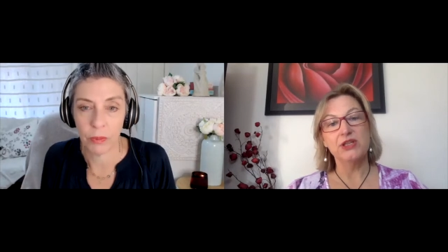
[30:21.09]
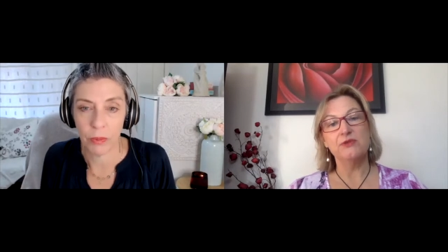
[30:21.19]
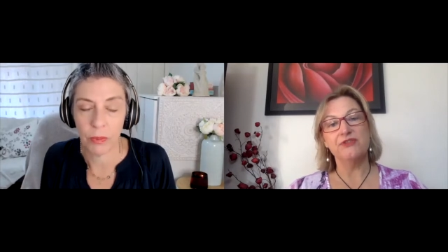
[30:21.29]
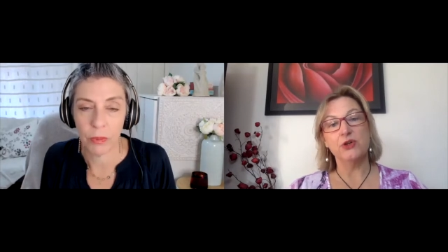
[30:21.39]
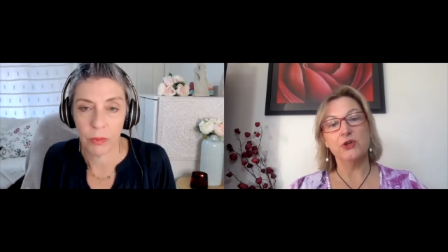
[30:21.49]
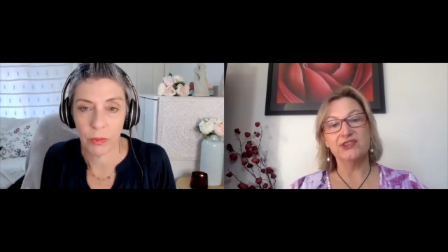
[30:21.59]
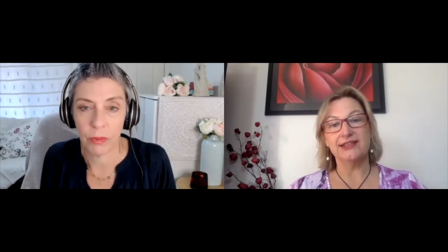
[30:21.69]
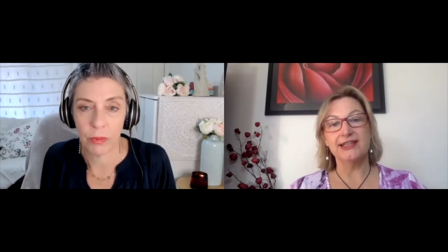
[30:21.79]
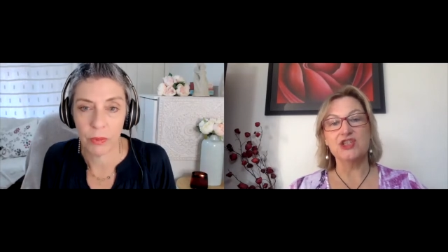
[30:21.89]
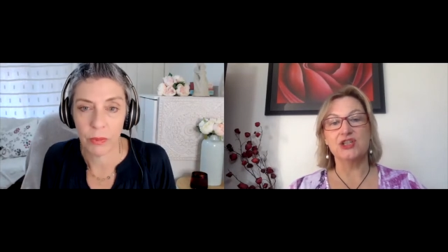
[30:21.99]
Speaker 1: you first
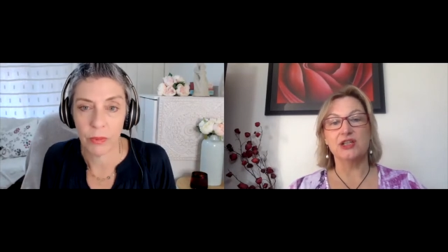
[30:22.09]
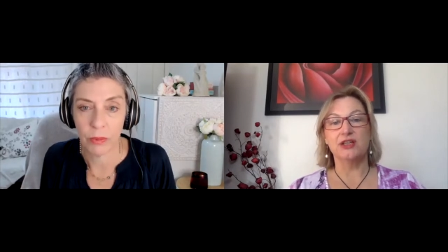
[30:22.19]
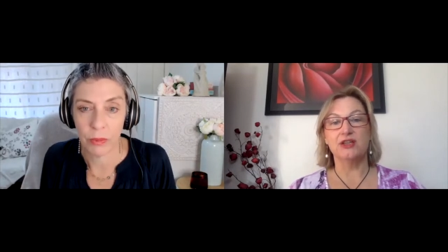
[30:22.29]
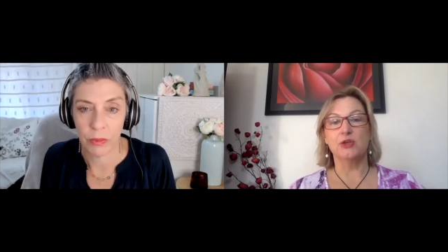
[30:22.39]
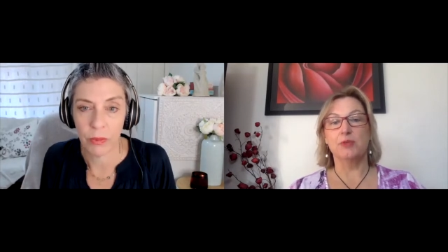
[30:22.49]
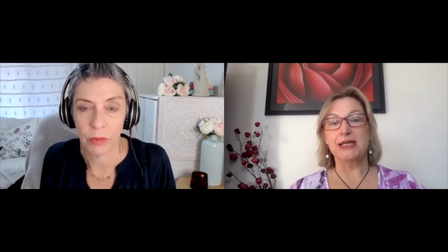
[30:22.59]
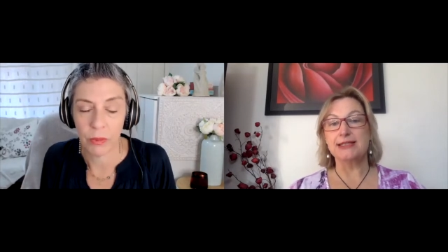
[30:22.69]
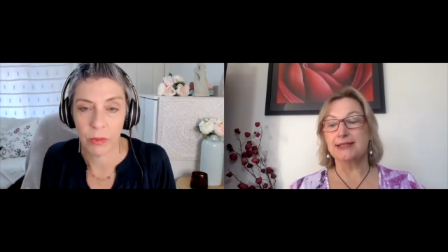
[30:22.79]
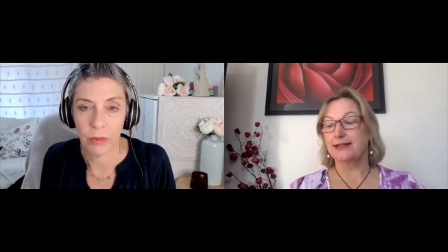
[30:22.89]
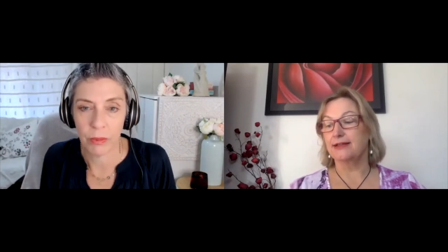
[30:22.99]
teach it, you
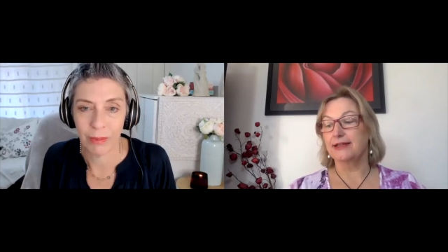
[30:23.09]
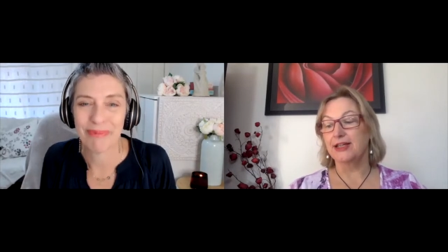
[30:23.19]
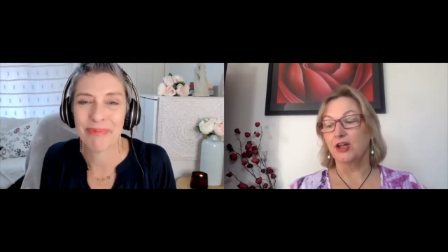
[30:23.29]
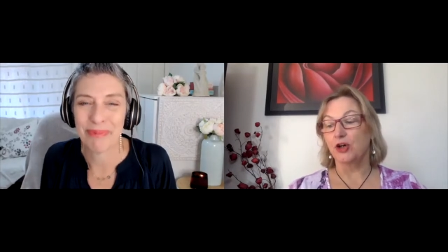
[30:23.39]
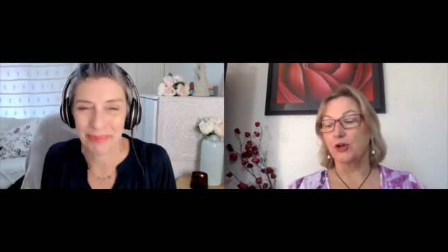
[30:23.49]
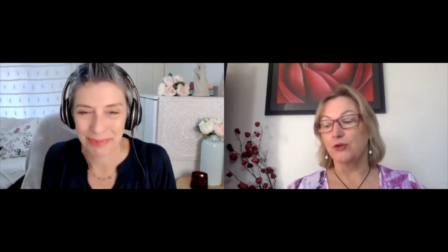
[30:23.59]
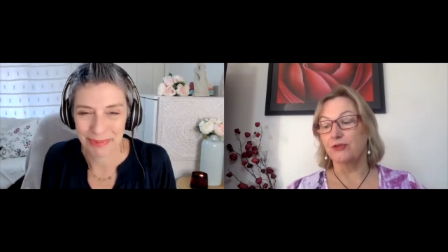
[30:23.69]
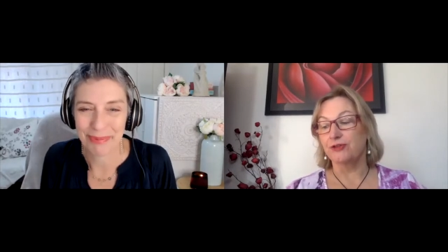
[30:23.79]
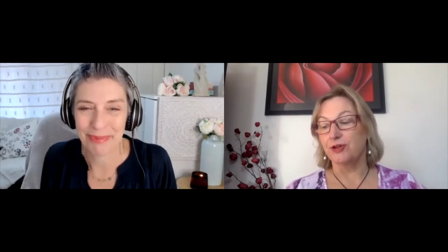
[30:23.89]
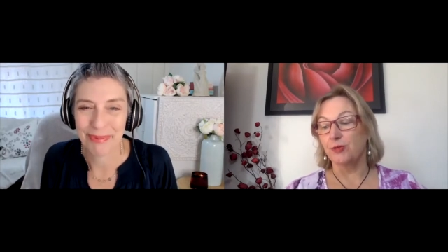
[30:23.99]
basically go
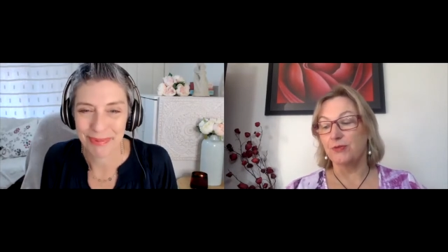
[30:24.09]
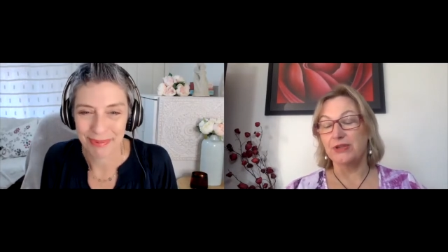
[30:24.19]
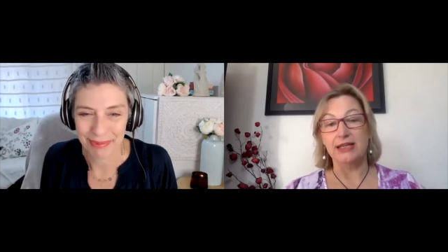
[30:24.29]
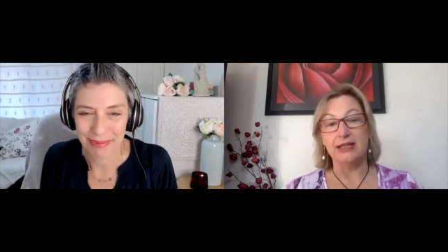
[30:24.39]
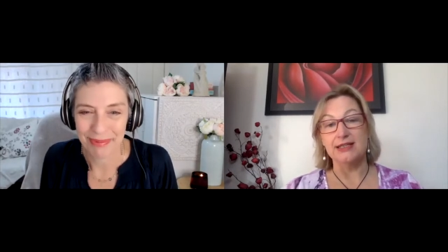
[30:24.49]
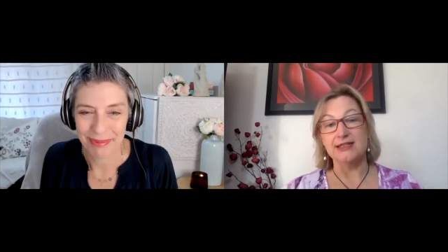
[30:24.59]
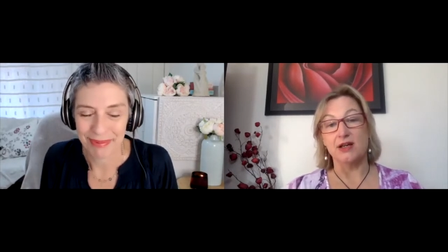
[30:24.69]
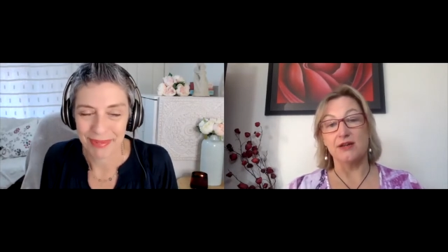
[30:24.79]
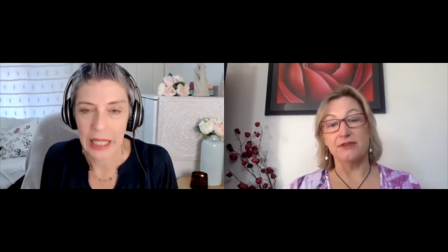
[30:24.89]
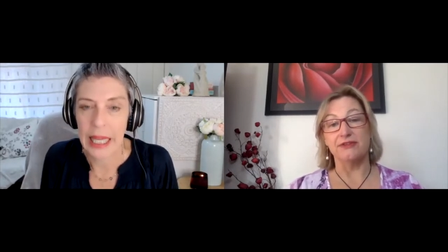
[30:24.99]
from the
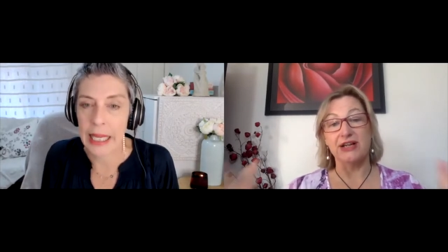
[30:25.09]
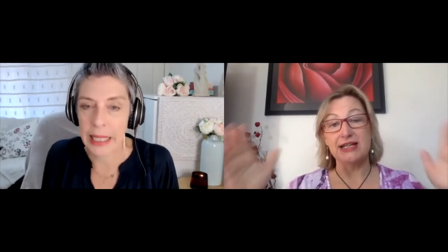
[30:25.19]
inside of the yes.